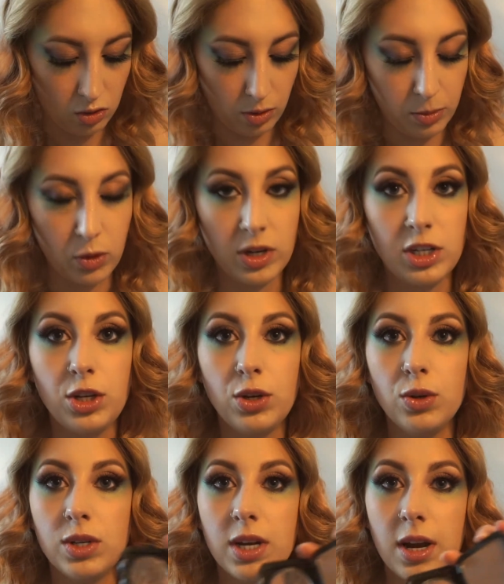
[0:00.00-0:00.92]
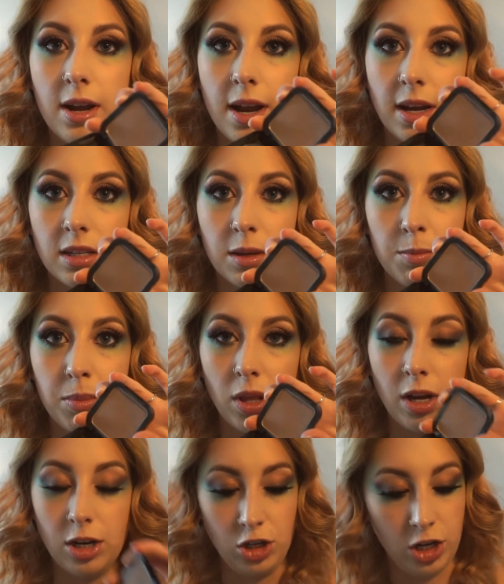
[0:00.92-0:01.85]
So I'm going to use NYX
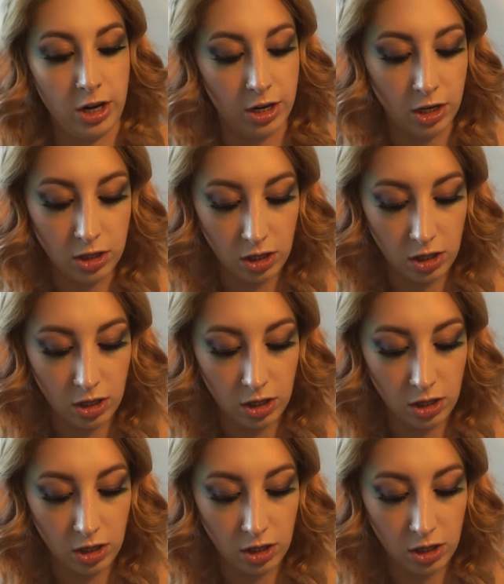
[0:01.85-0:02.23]
blush and